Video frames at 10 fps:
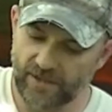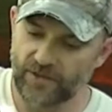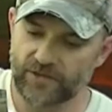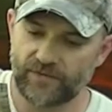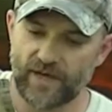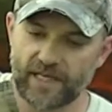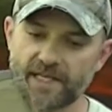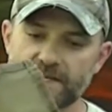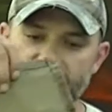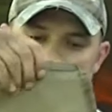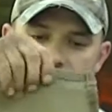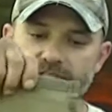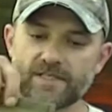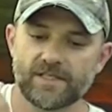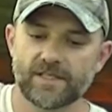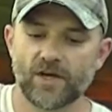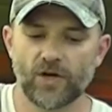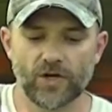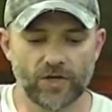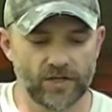of looks funky because it was sitting in the
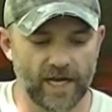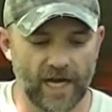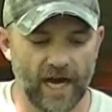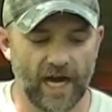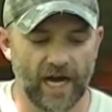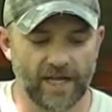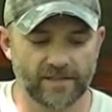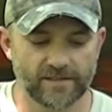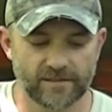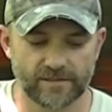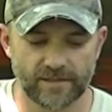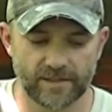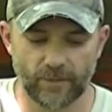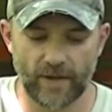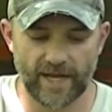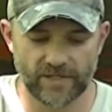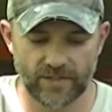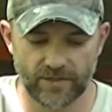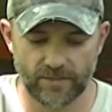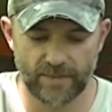car and got hot and the wax
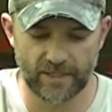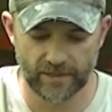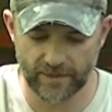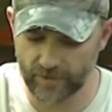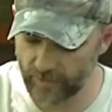started to melt a little